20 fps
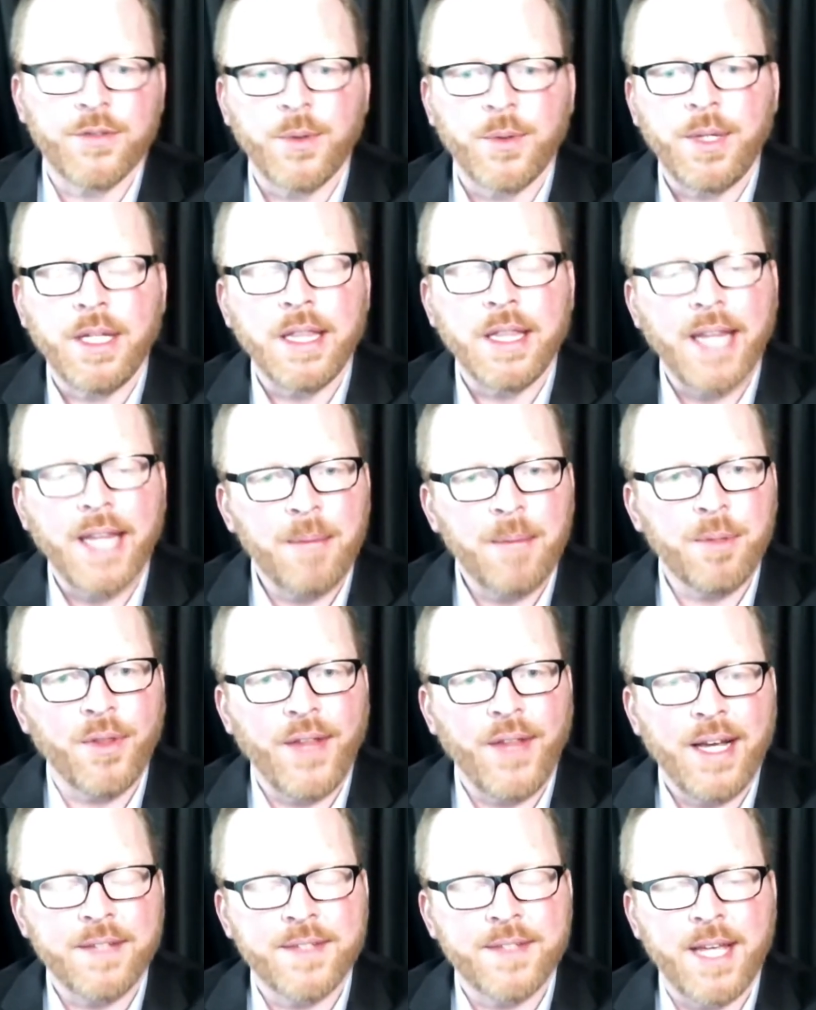So you label
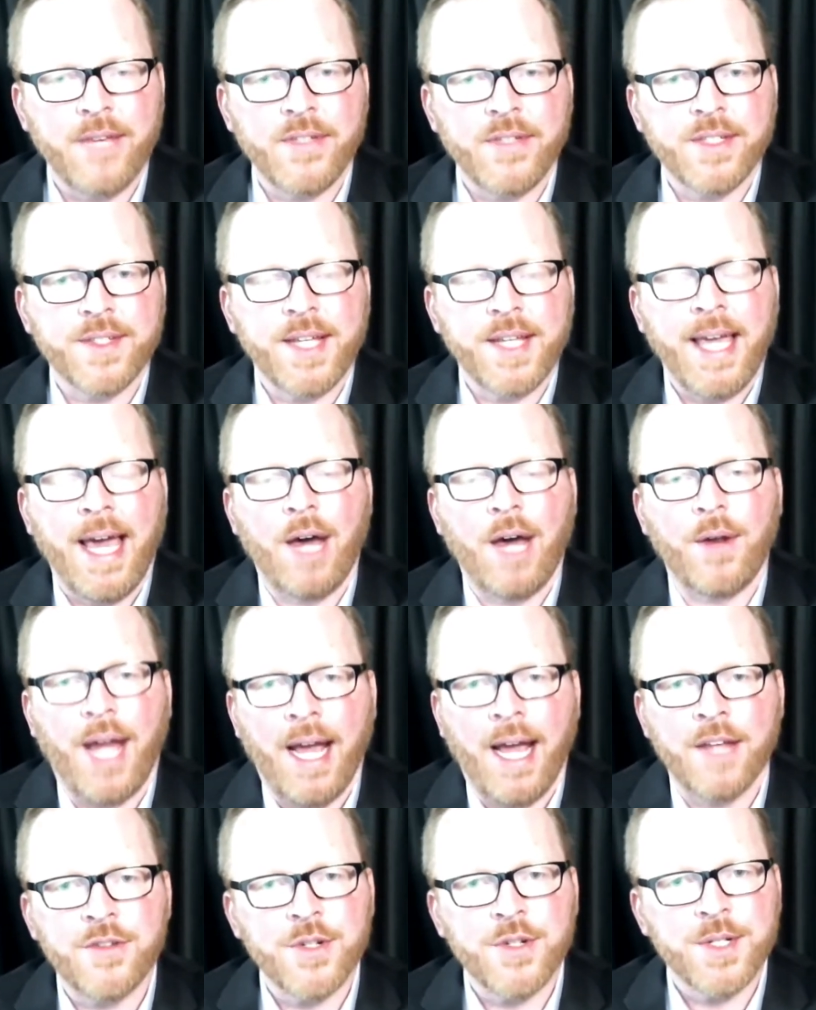that savings account
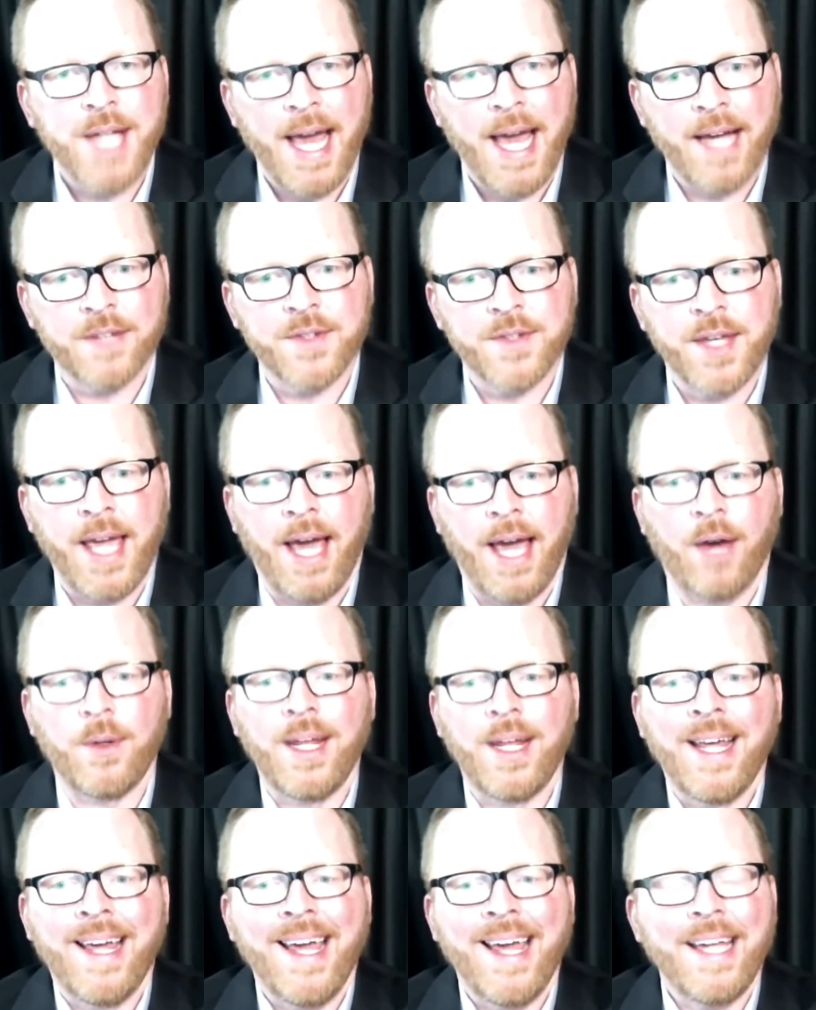as your tax
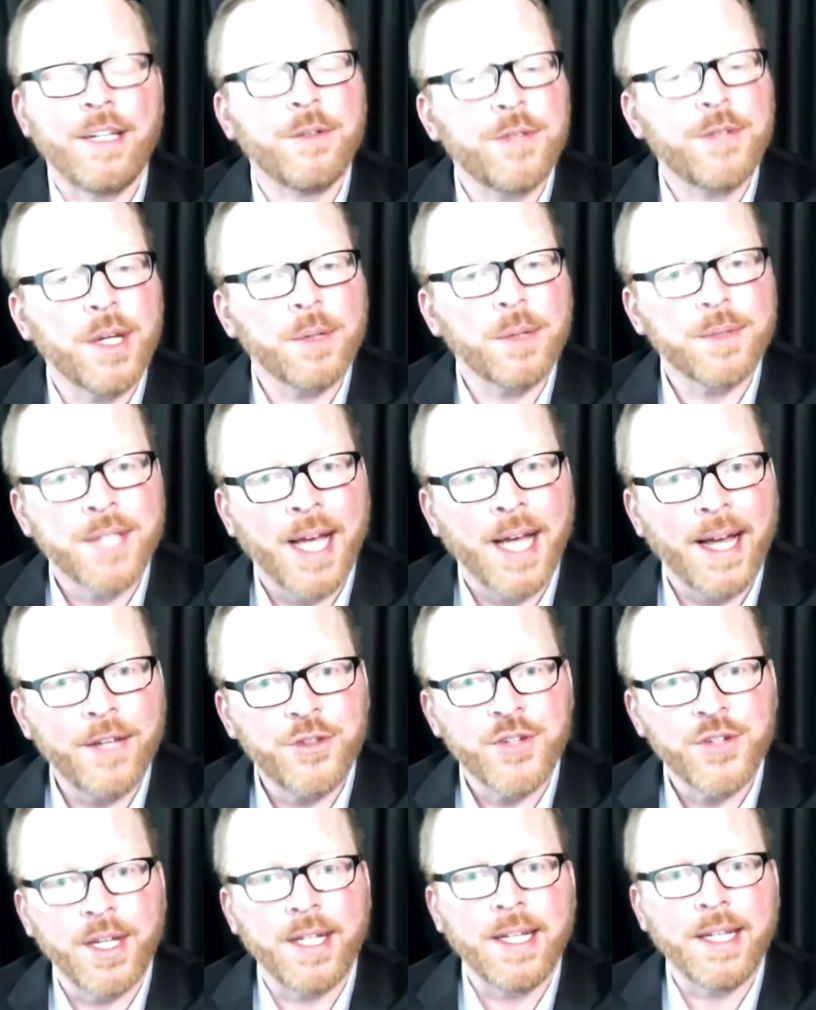account and you don't
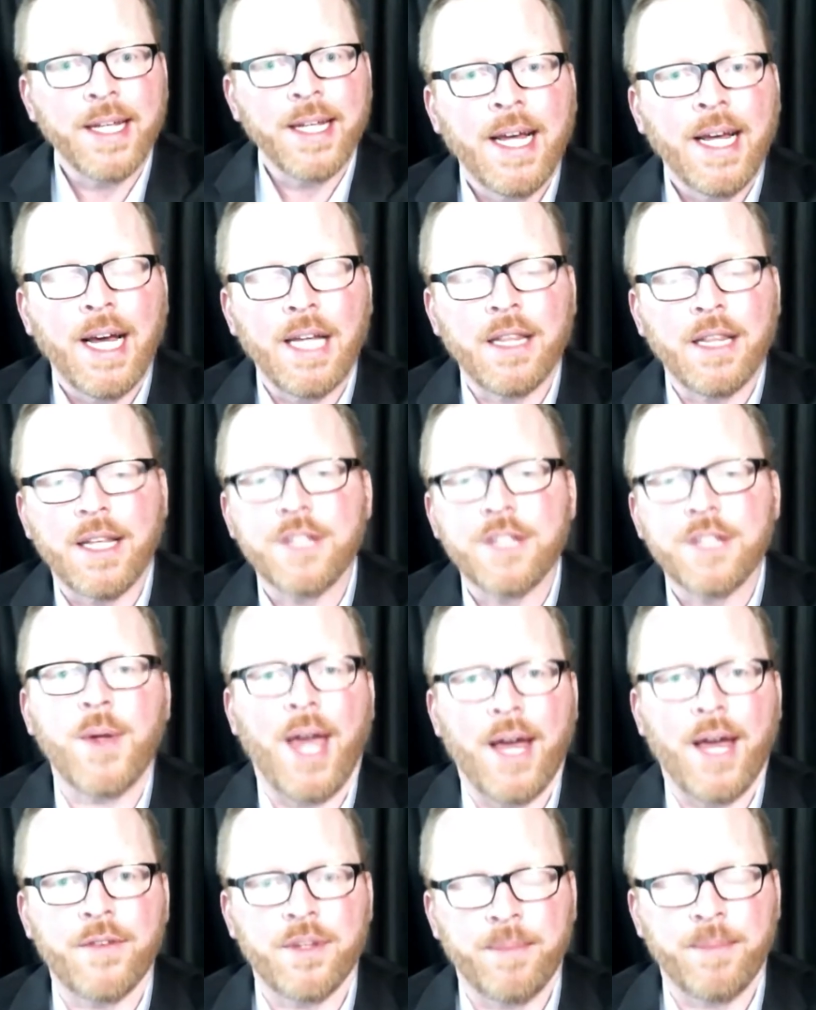touch it unless
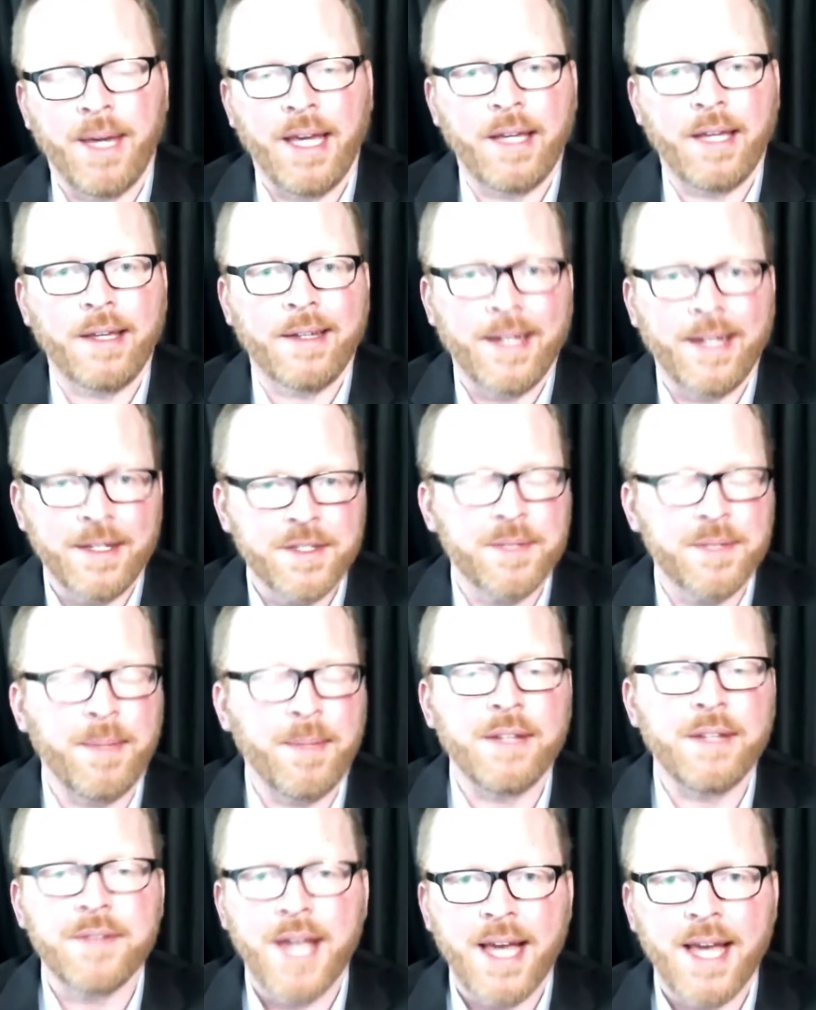you have to make an
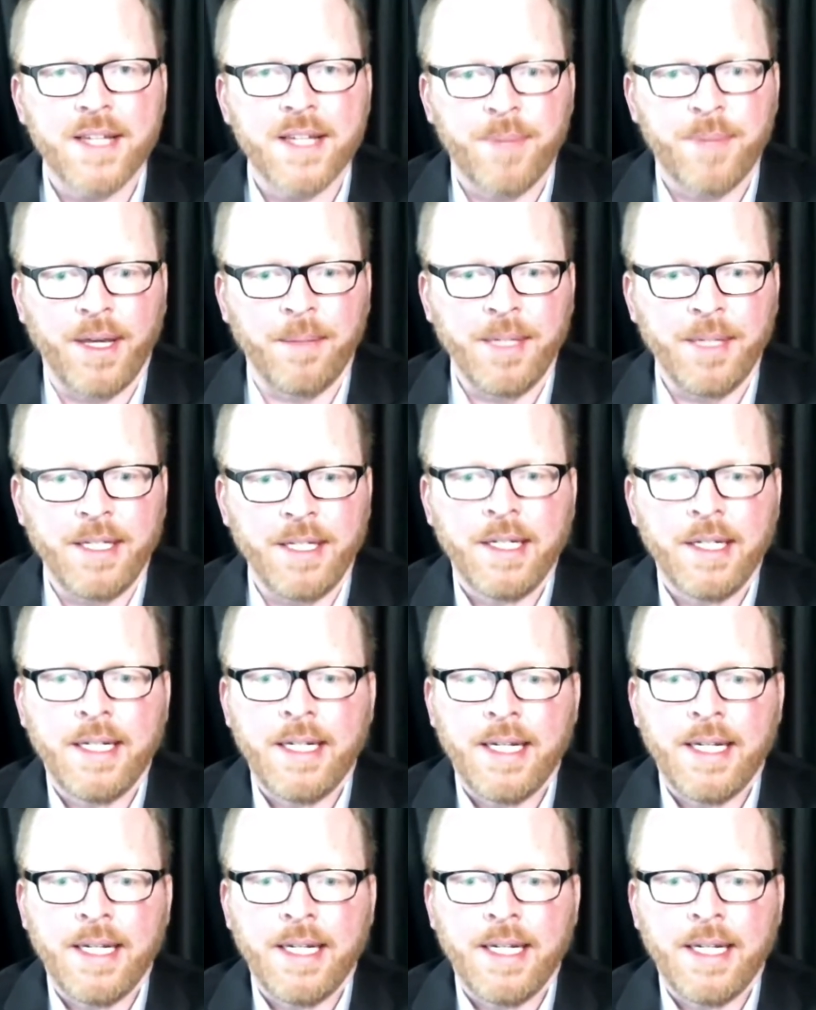estimated tax payment.